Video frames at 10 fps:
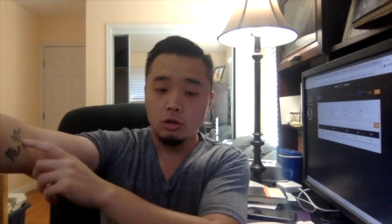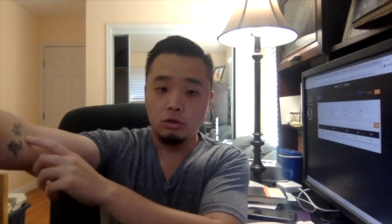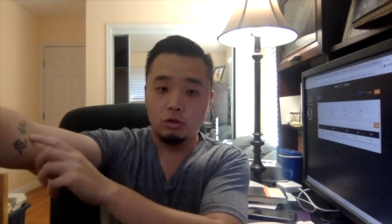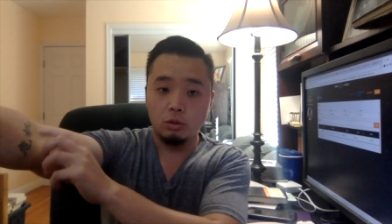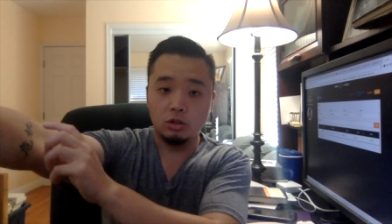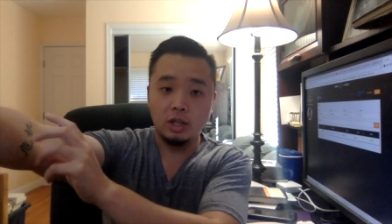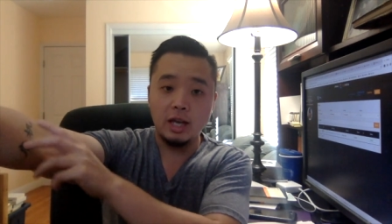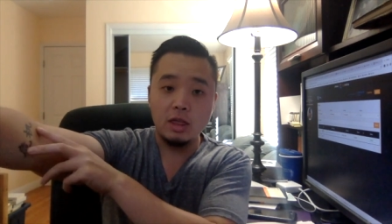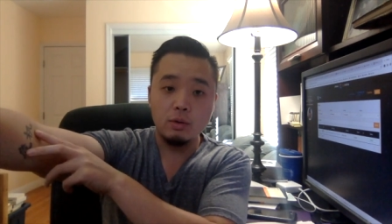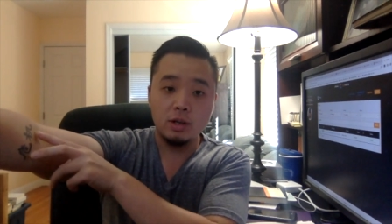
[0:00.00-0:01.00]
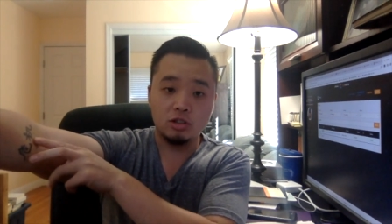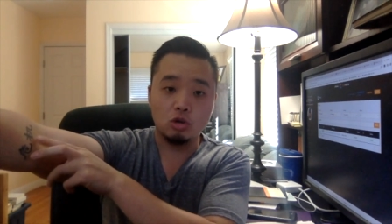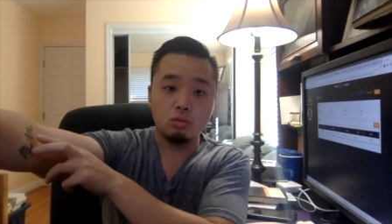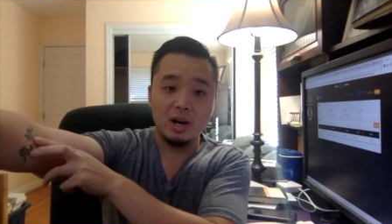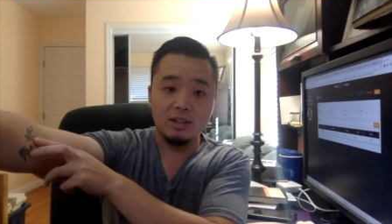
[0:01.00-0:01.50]
So together it's
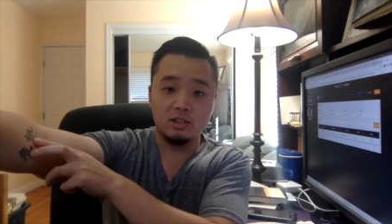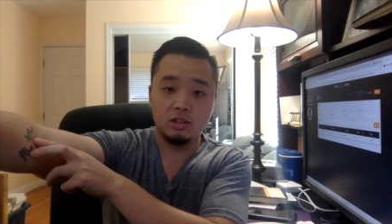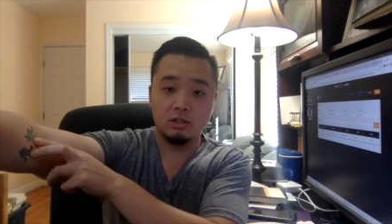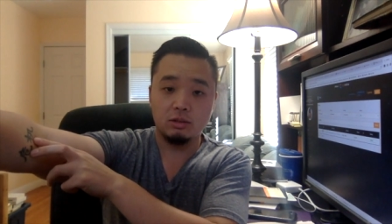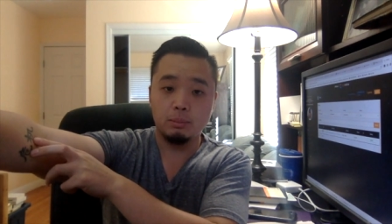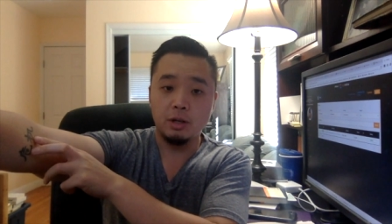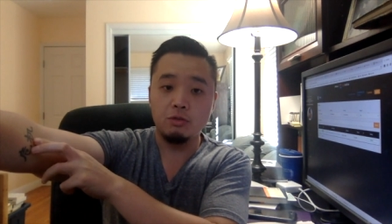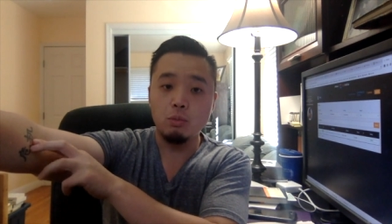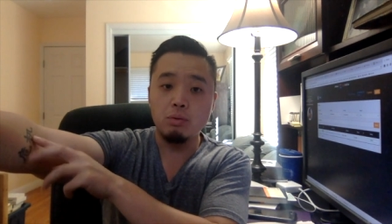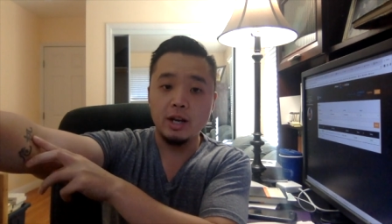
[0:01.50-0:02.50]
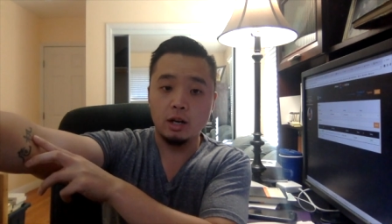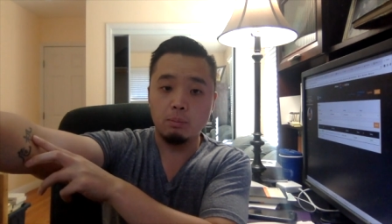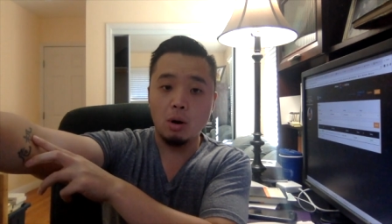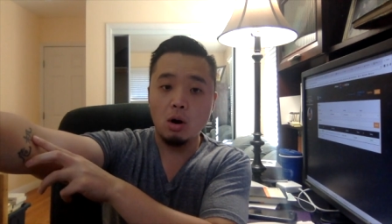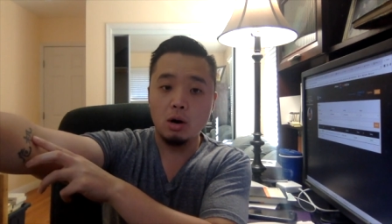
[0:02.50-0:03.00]
crisis, but if you break it
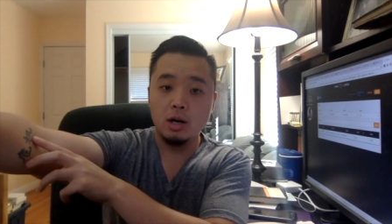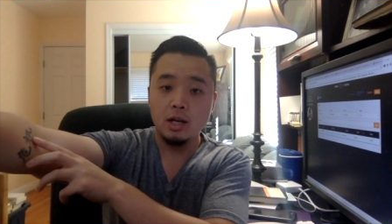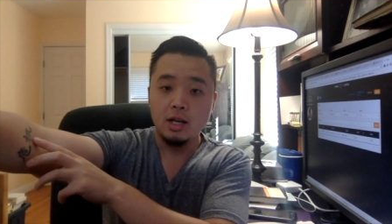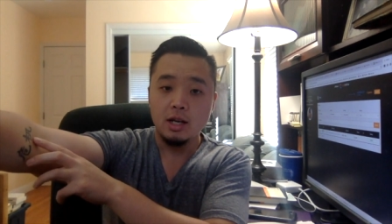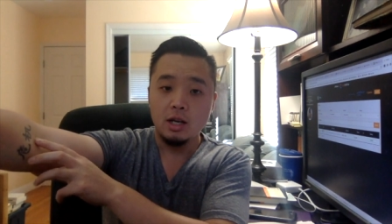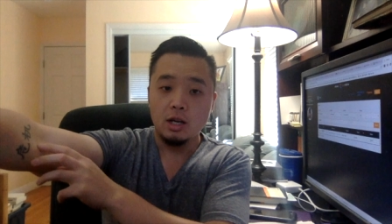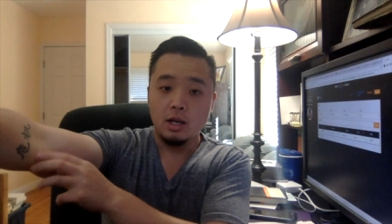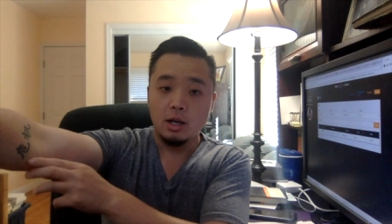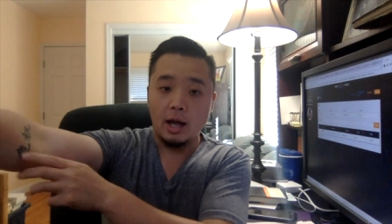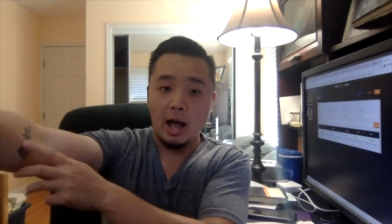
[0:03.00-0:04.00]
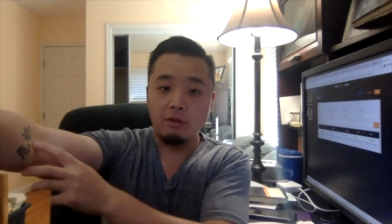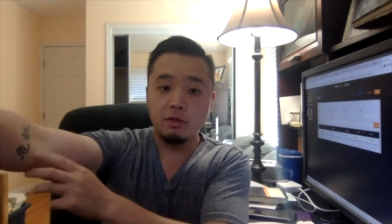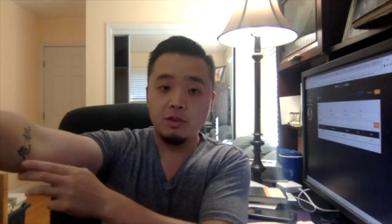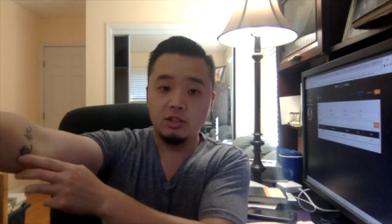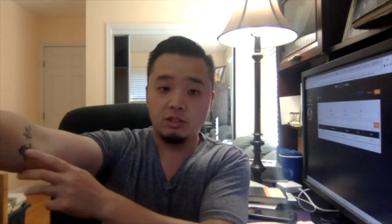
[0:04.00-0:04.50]
apart, half
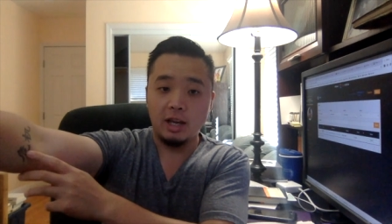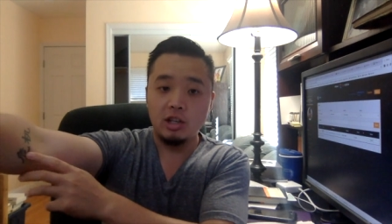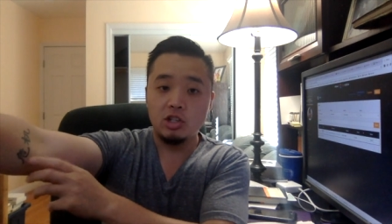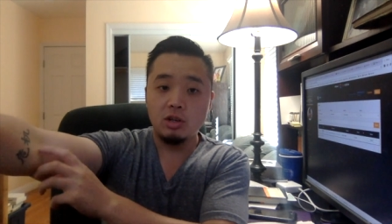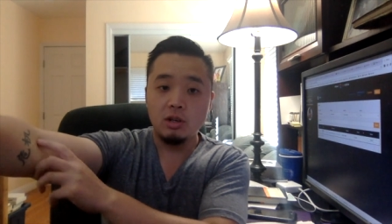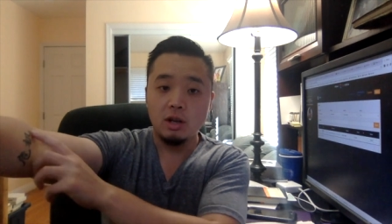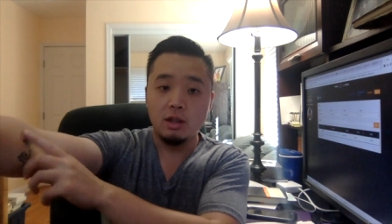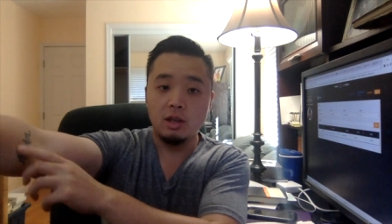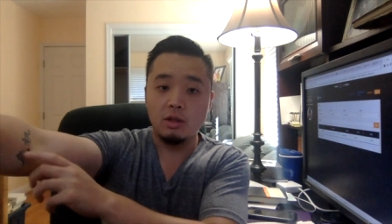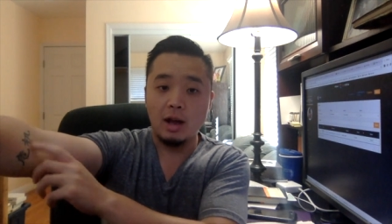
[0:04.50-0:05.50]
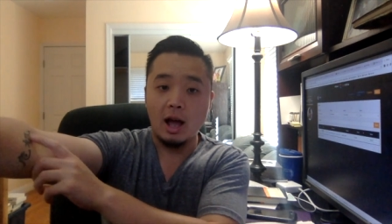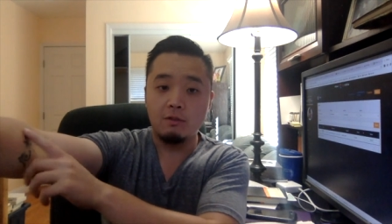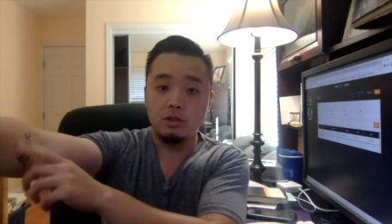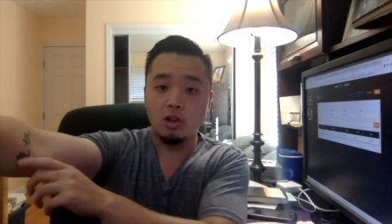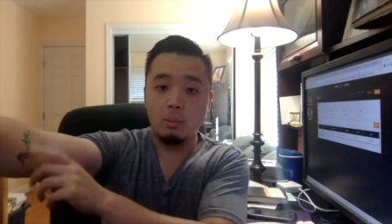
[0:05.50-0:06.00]
of it's danger and the other
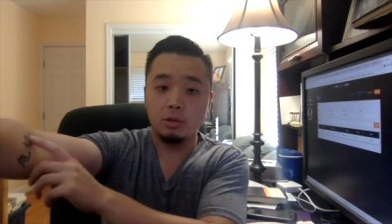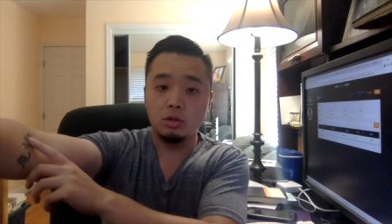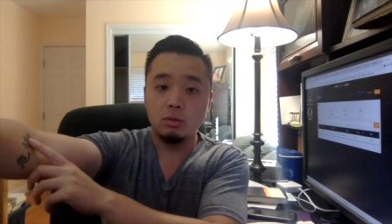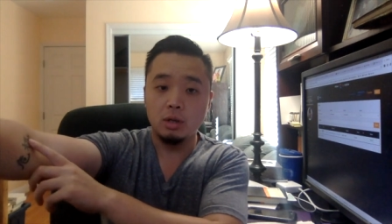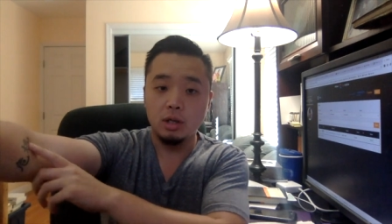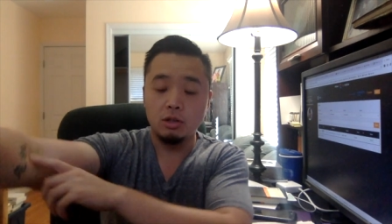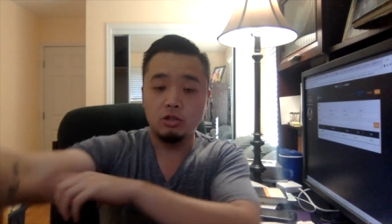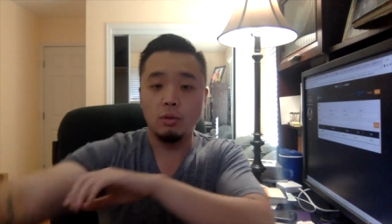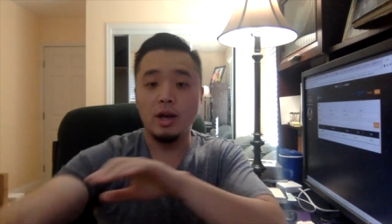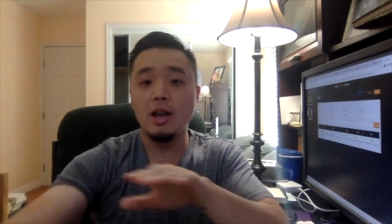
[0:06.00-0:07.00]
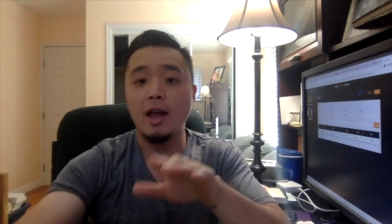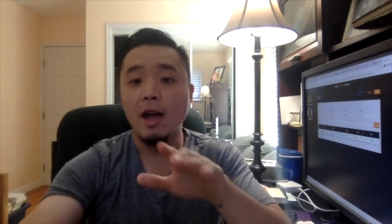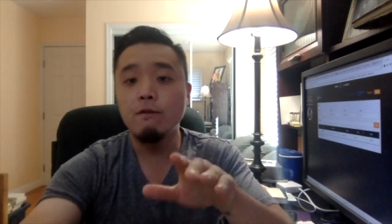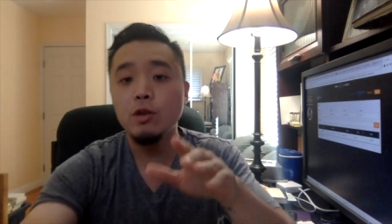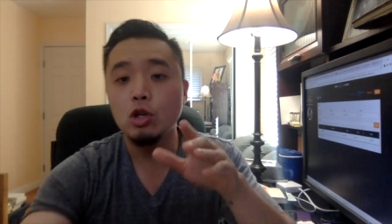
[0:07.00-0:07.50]
half is opportunity. So in
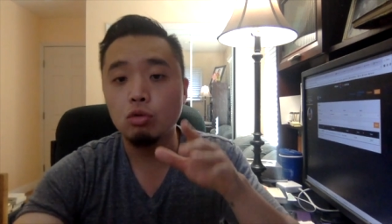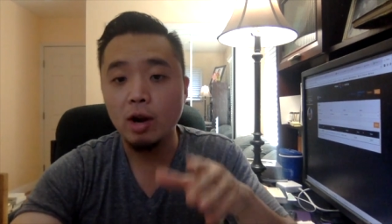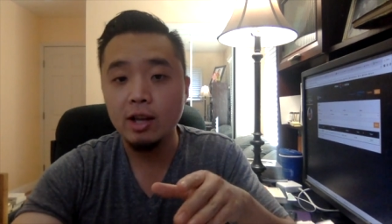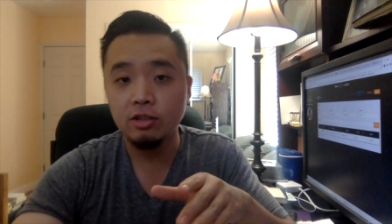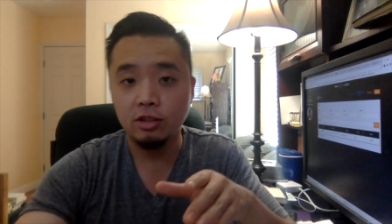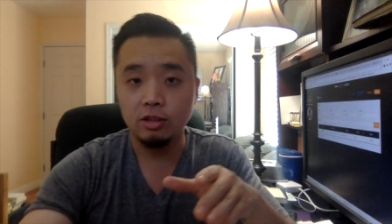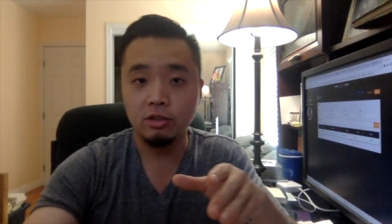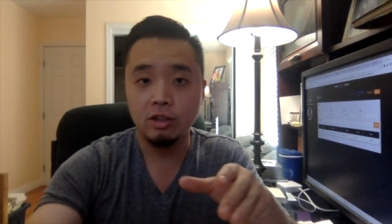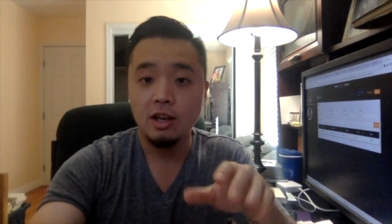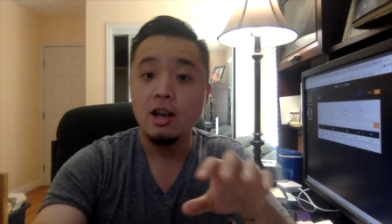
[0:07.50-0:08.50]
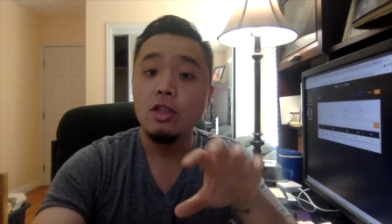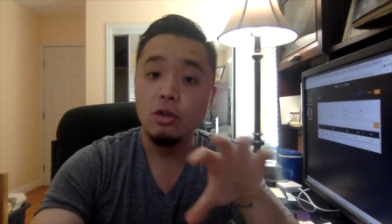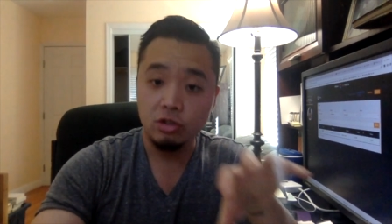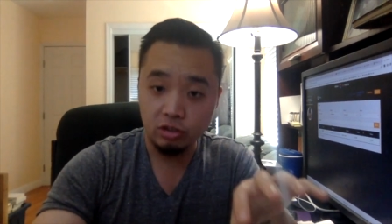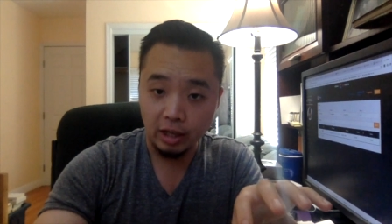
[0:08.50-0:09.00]
every crisis,
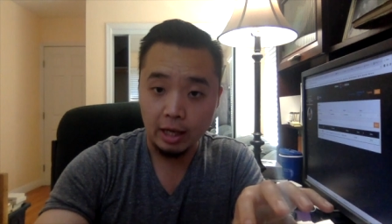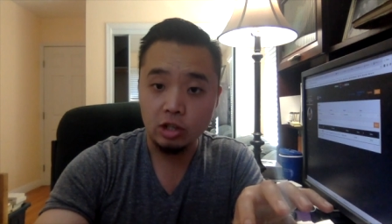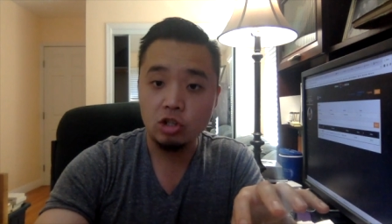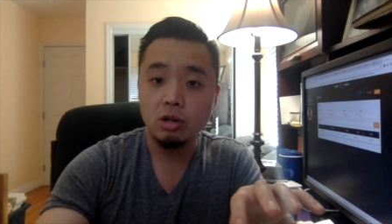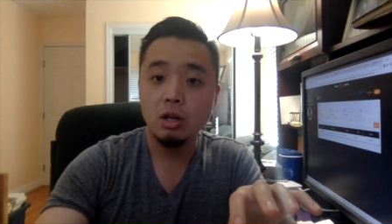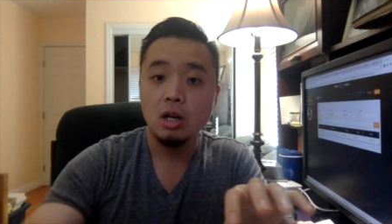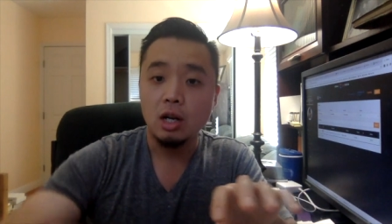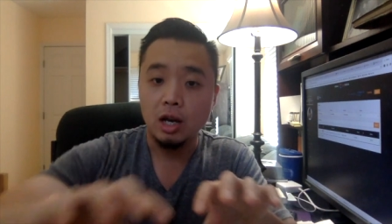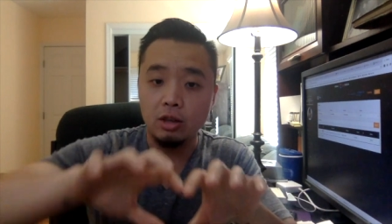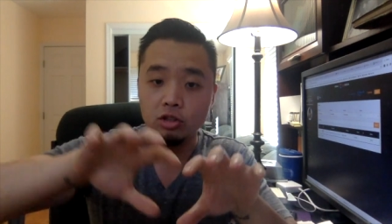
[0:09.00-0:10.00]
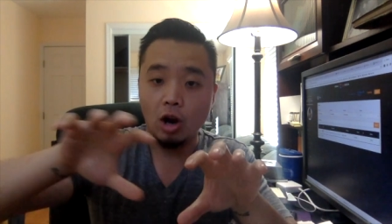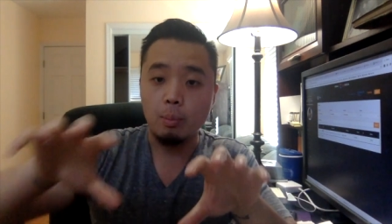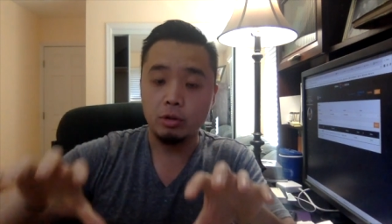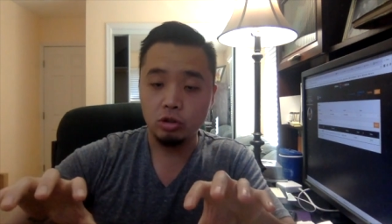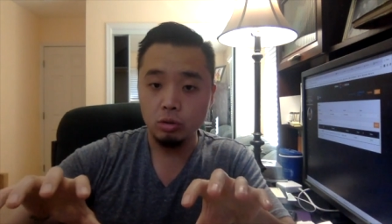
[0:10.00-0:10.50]
there's danger and there's
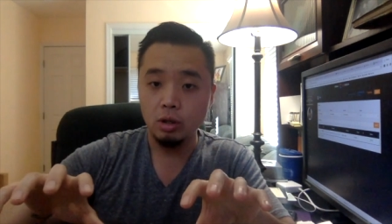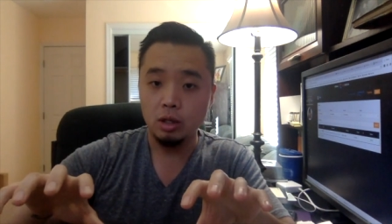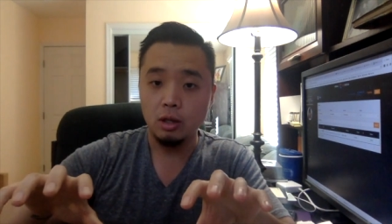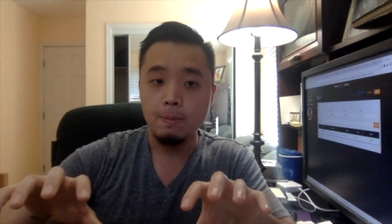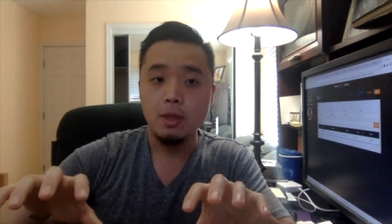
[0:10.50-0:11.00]
opportunity.